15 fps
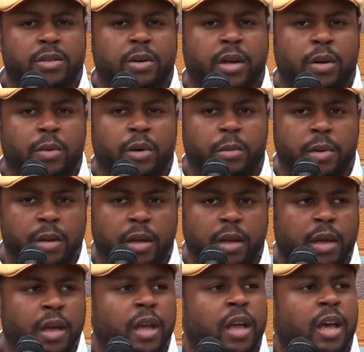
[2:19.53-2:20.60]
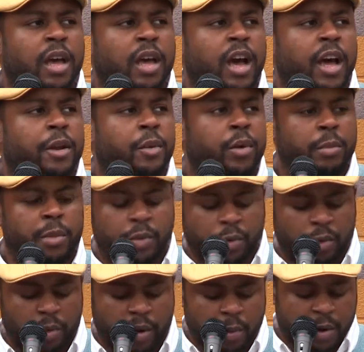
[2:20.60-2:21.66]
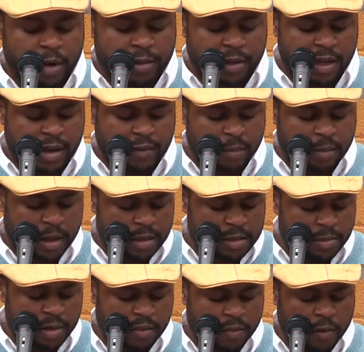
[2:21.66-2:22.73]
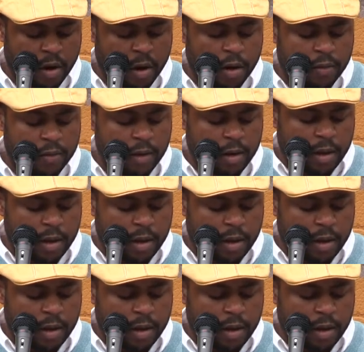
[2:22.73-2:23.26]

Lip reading: so I don't want to be rude. I want to thank everybody that's been involved.